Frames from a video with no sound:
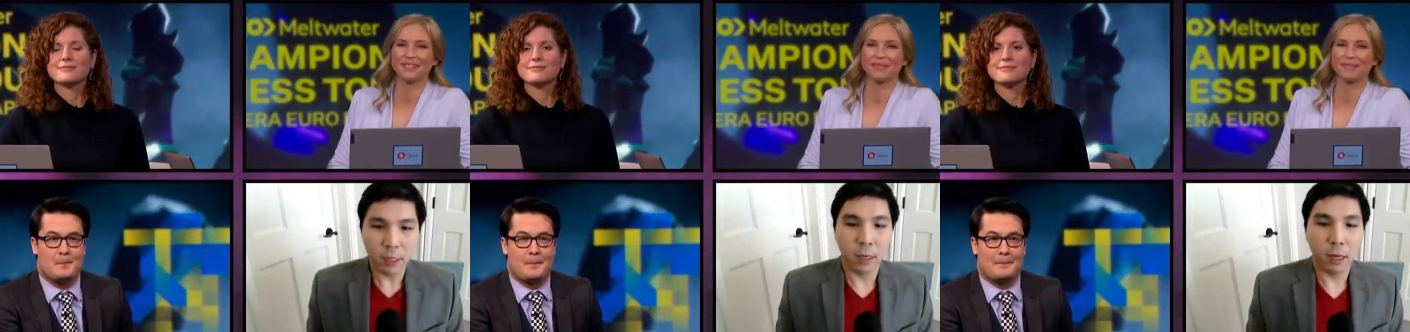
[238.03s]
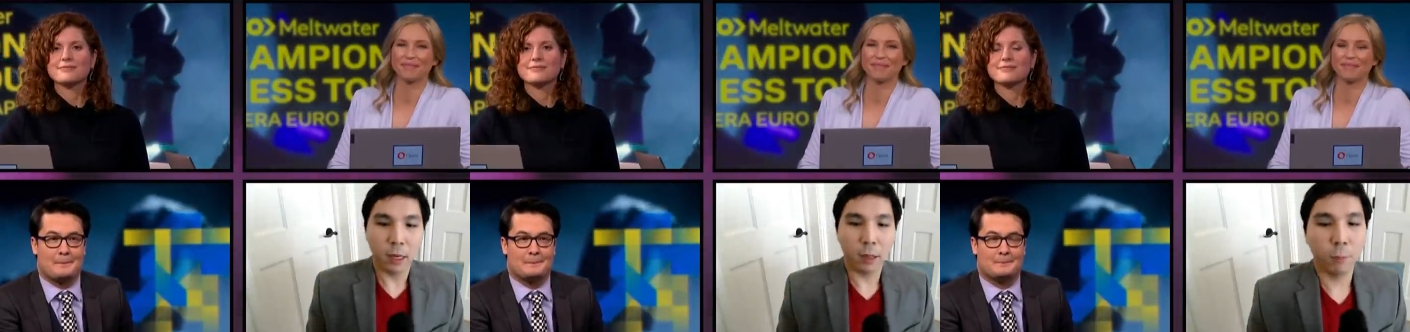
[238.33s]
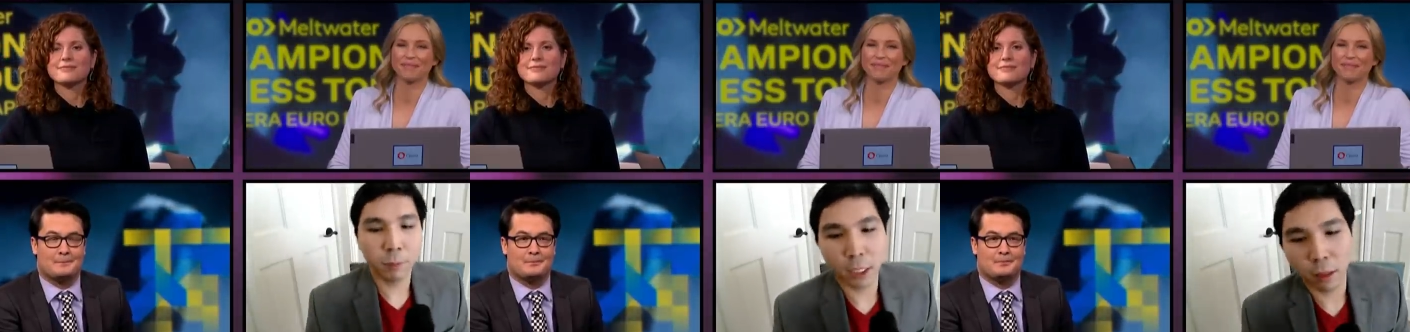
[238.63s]
Speaker 1: as
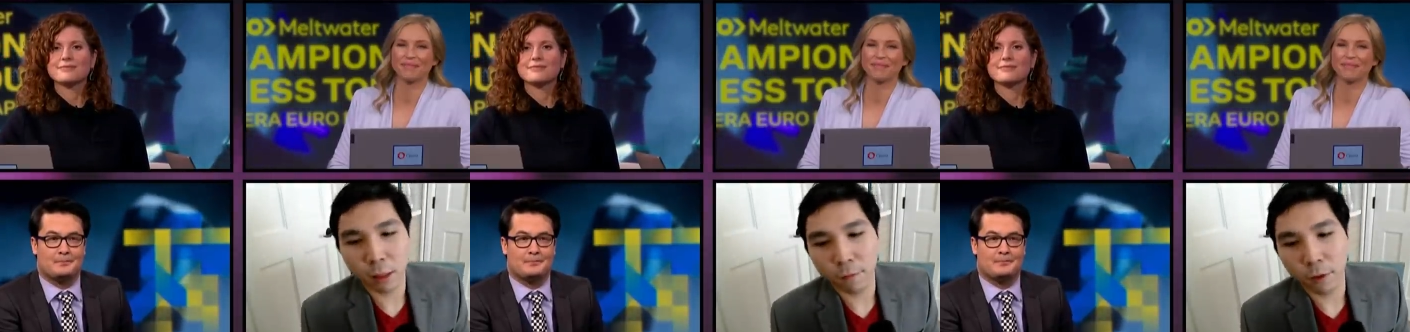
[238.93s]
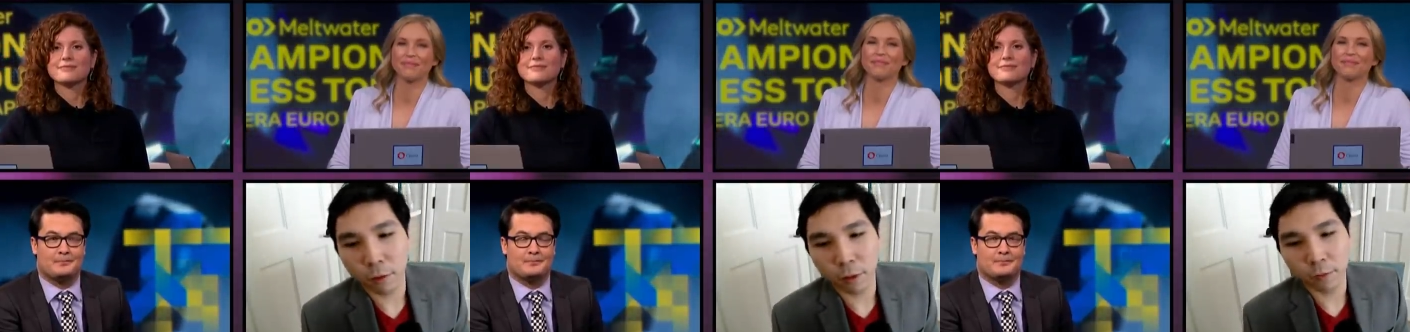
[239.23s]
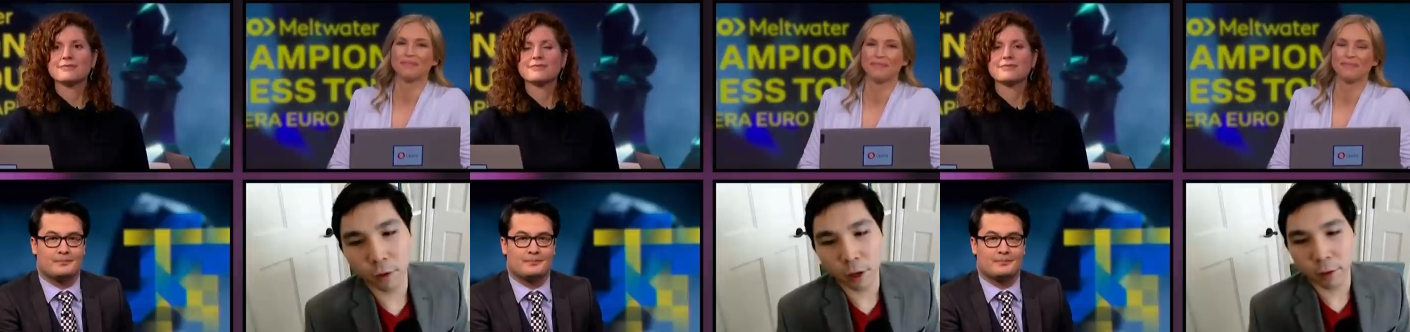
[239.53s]
Botvinnik said, if you if
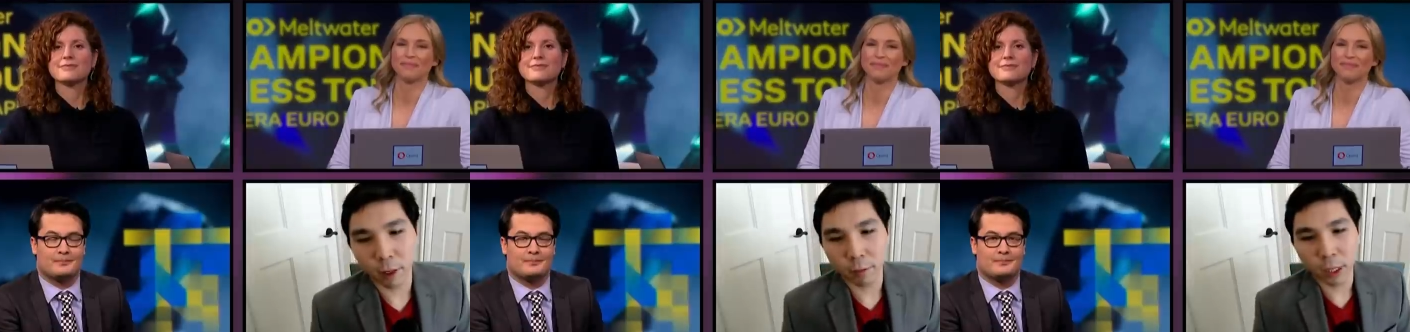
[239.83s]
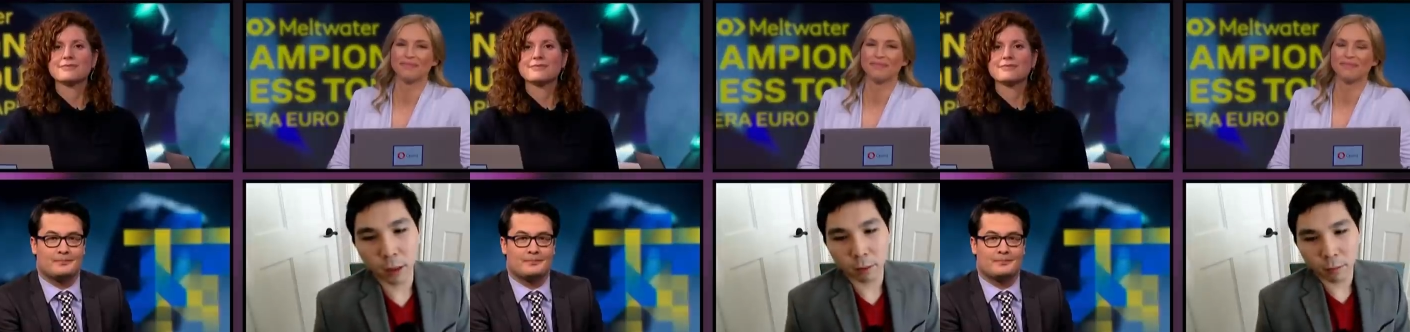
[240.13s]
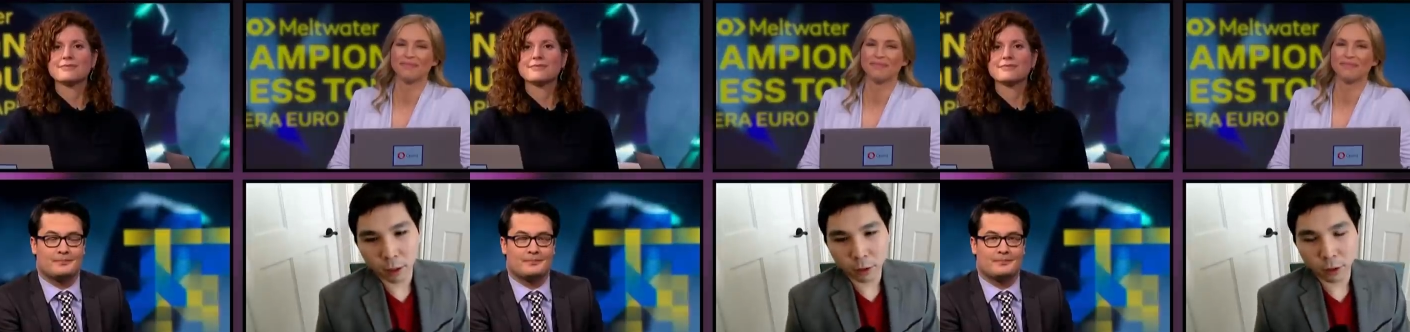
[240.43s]
you can recommend
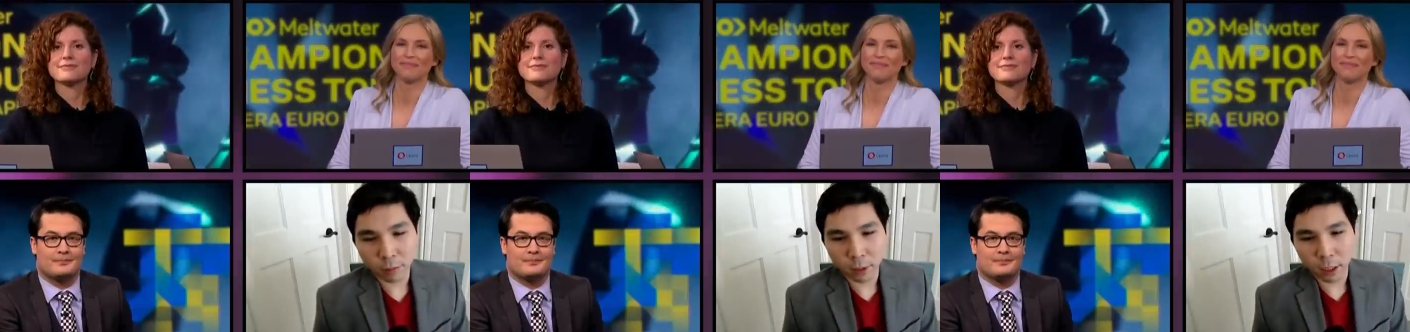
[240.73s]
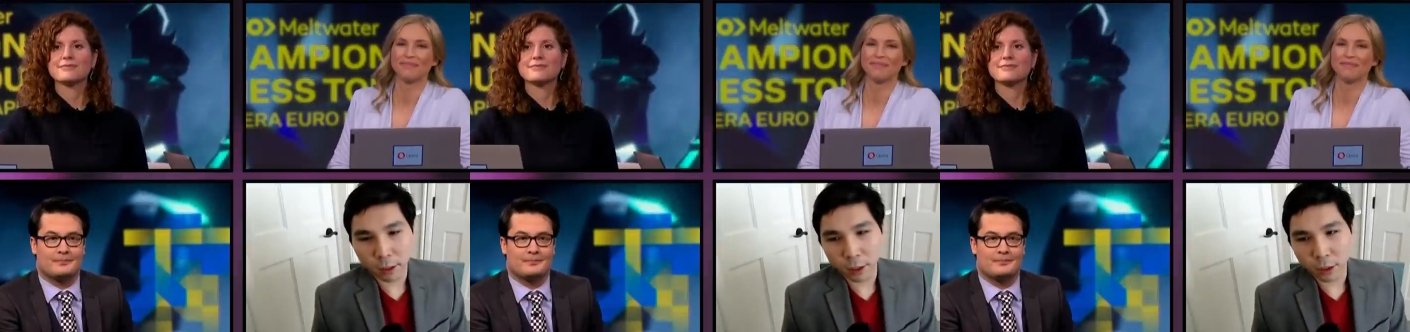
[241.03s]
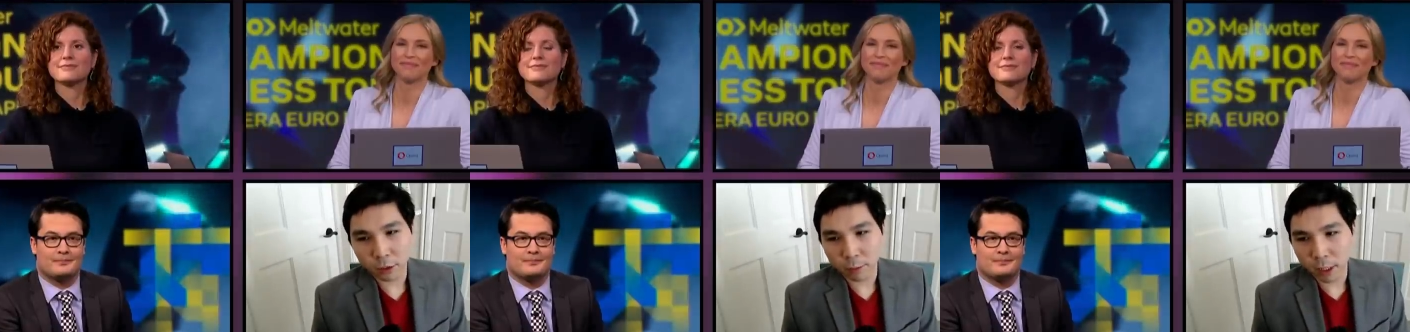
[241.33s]
something, you should have the courage
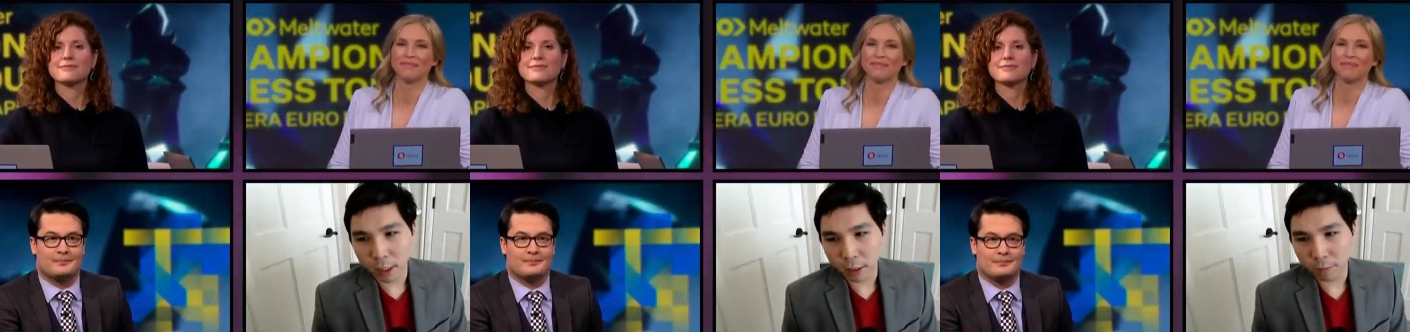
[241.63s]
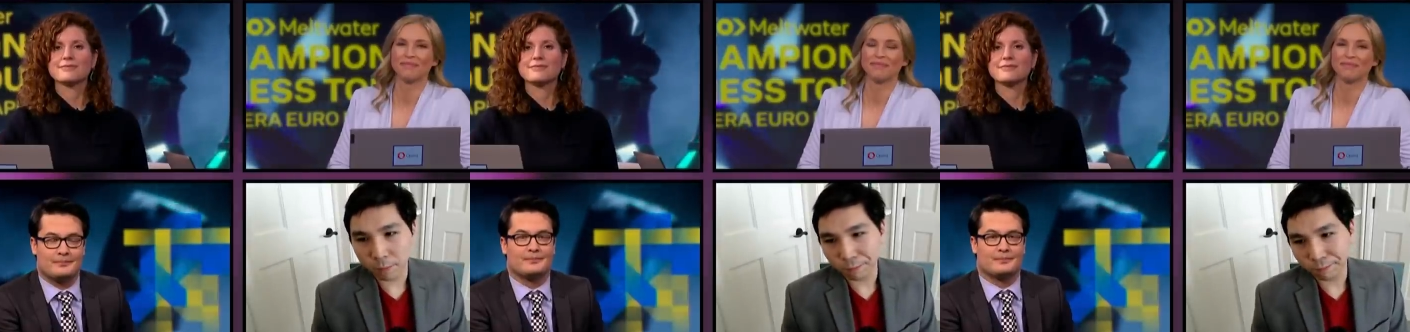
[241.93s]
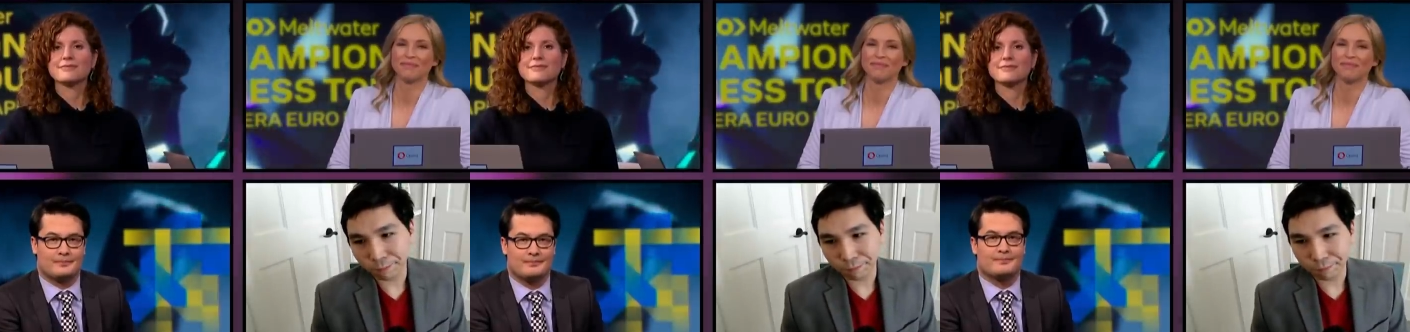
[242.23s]
to play it.
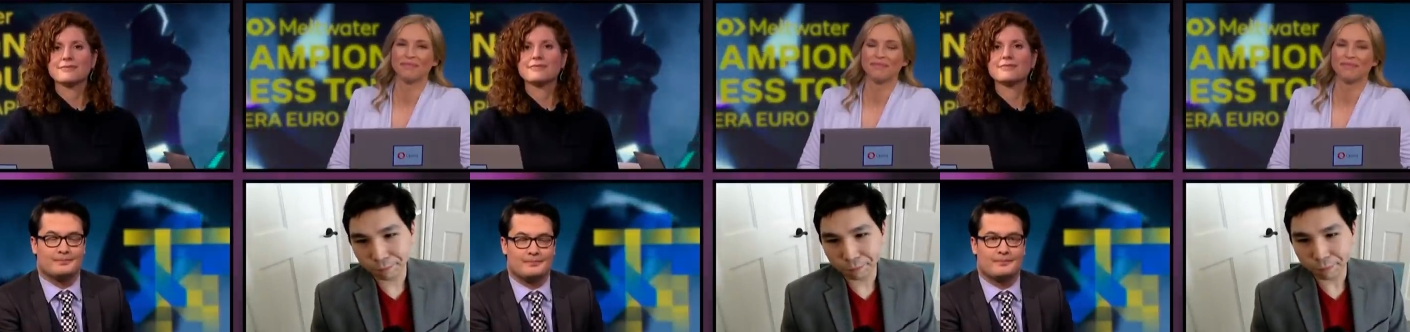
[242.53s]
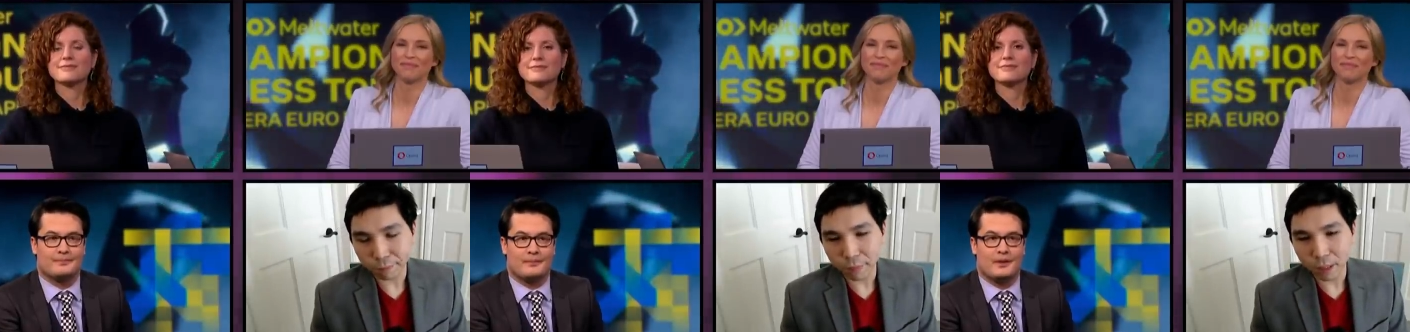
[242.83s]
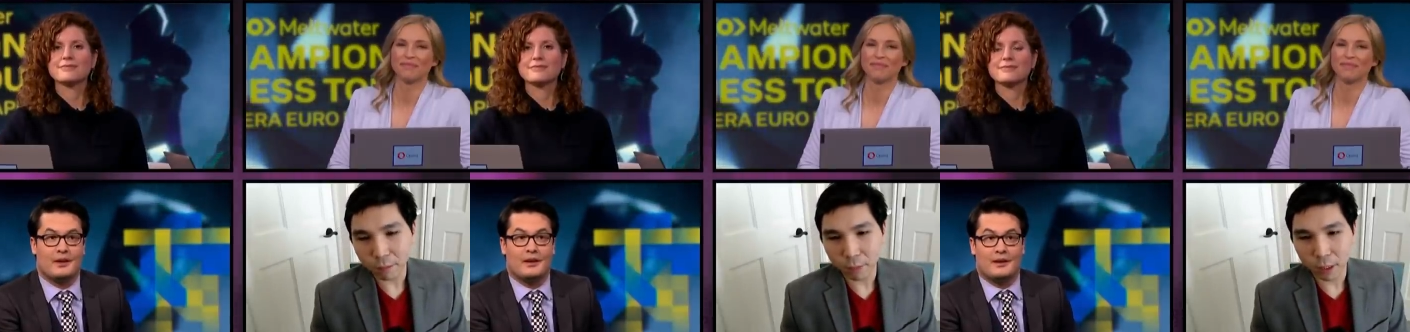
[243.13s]

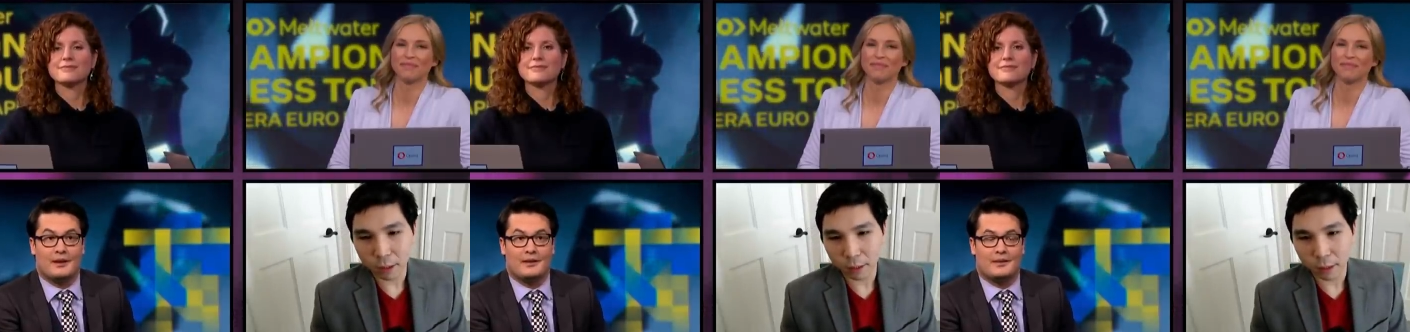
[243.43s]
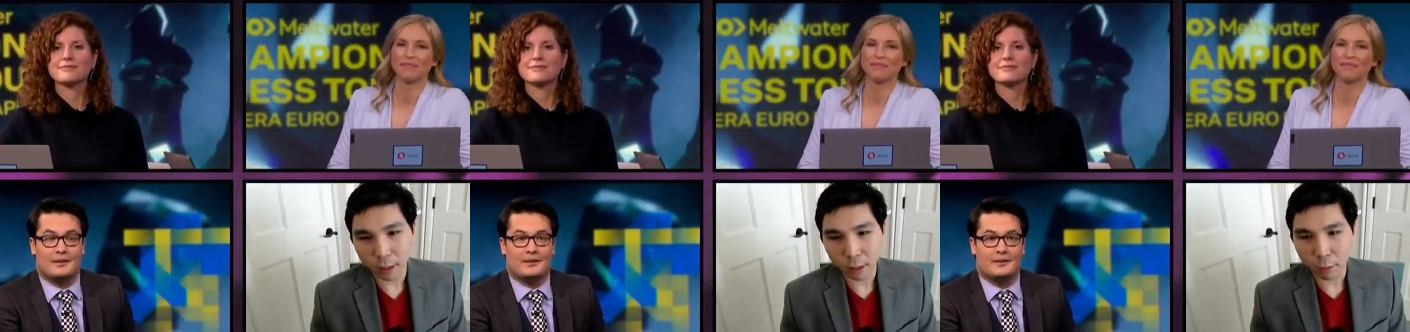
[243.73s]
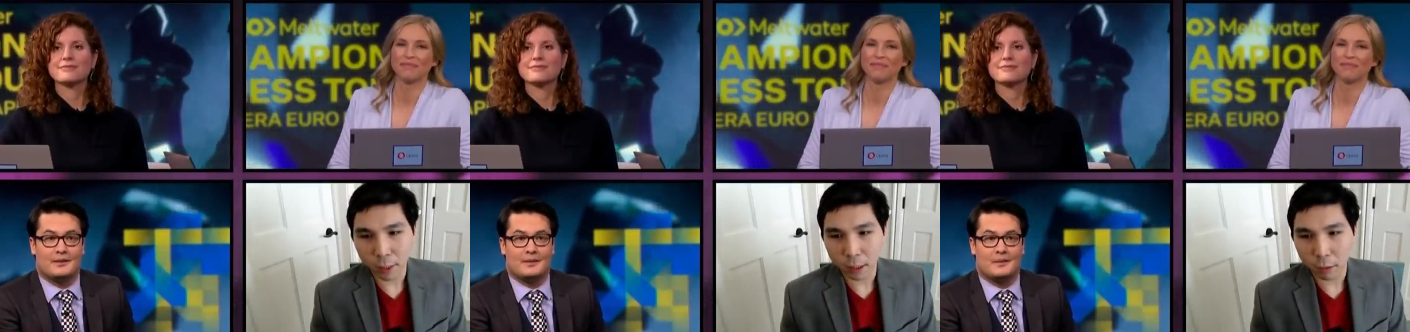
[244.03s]
But didn't
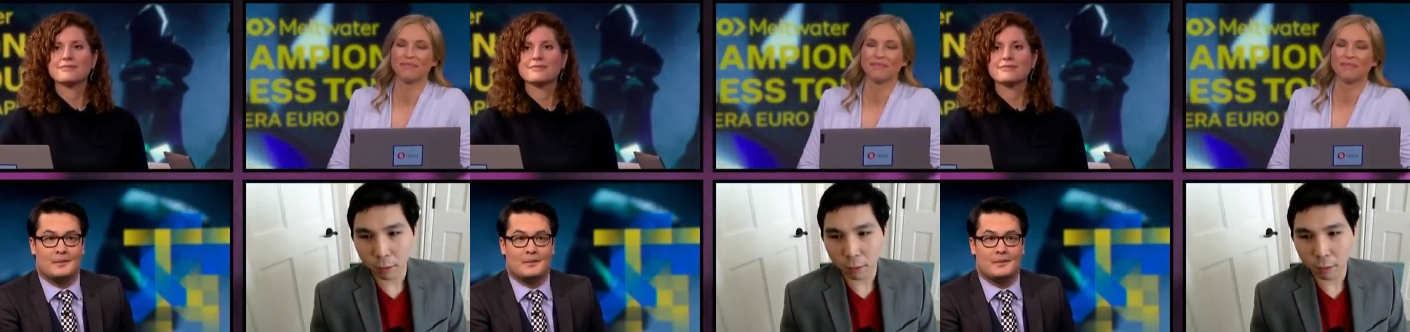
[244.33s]
expect this to